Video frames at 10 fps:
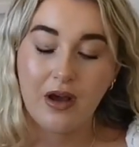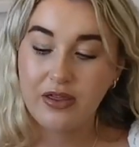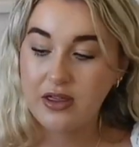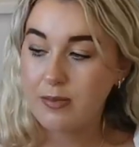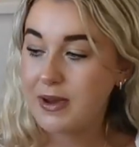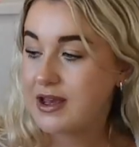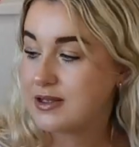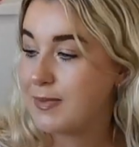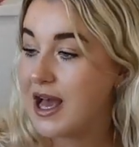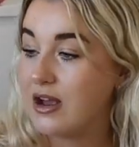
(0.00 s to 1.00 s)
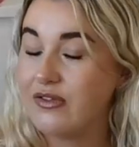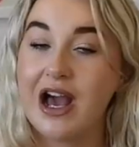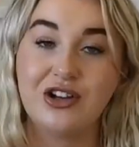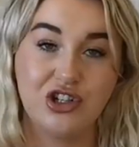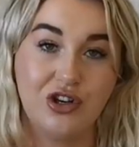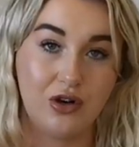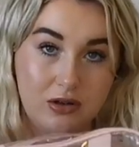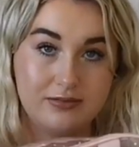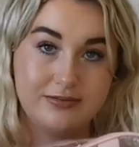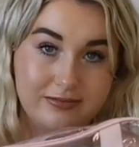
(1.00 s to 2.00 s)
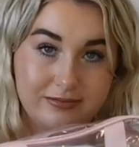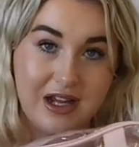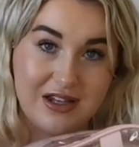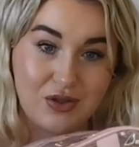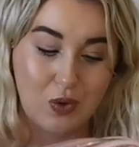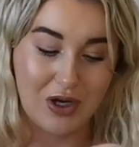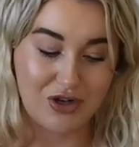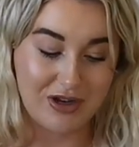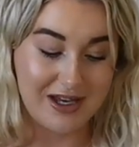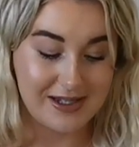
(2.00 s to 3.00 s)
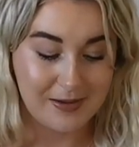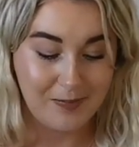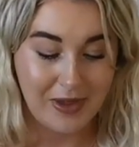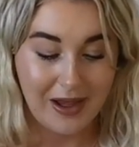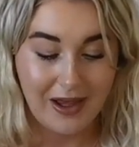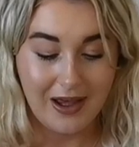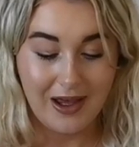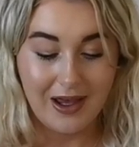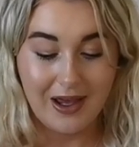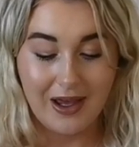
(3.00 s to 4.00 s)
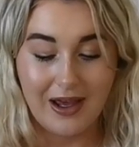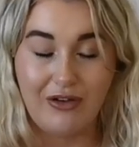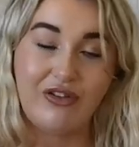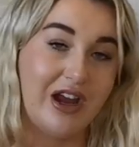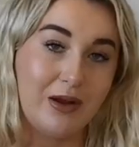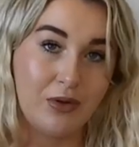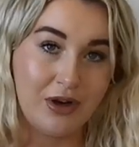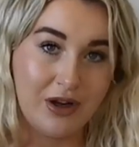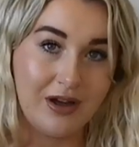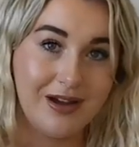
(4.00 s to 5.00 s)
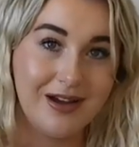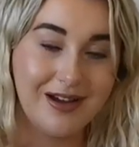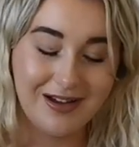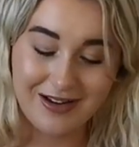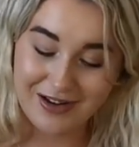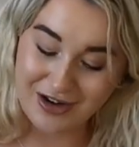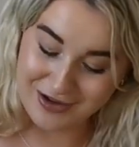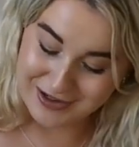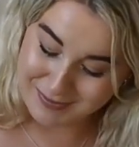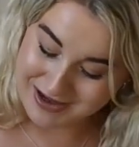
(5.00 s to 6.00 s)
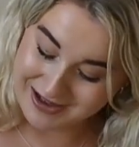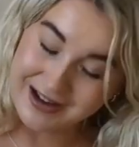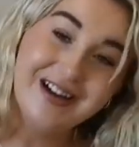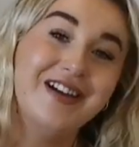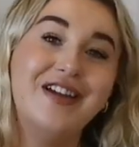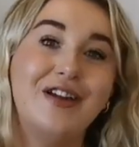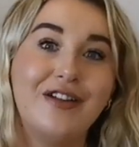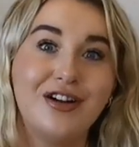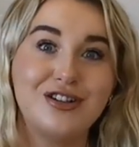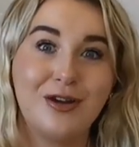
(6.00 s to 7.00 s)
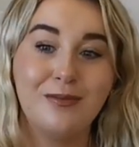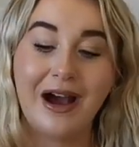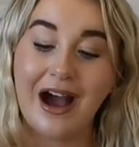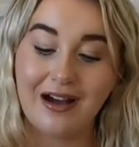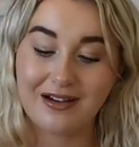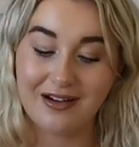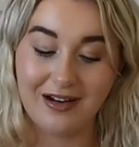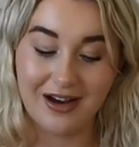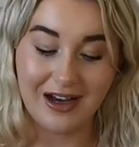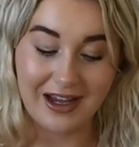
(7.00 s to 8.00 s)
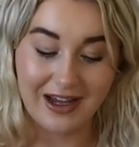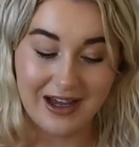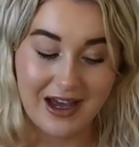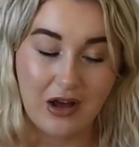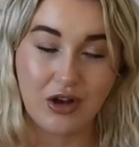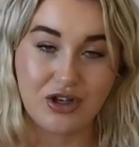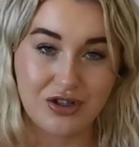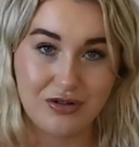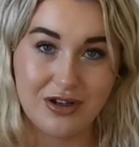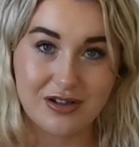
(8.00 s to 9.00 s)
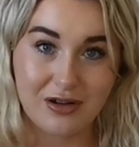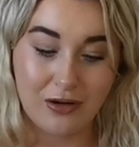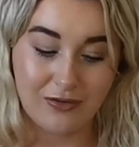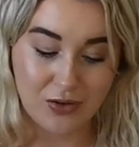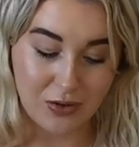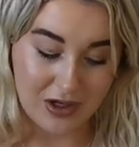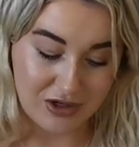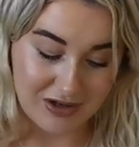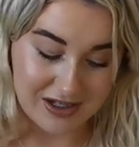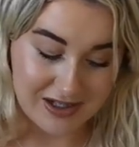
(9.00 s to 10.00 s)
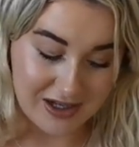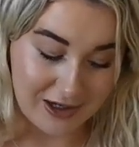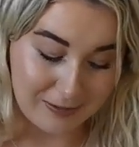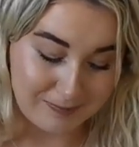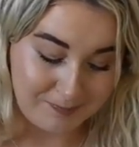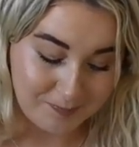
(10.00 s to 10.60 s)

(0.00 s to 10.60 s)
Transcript: I think the biggest bag I've actually got is toiletries. If anyone knows me, know that I don't pack lightly, and I do use a lot of toiletries, so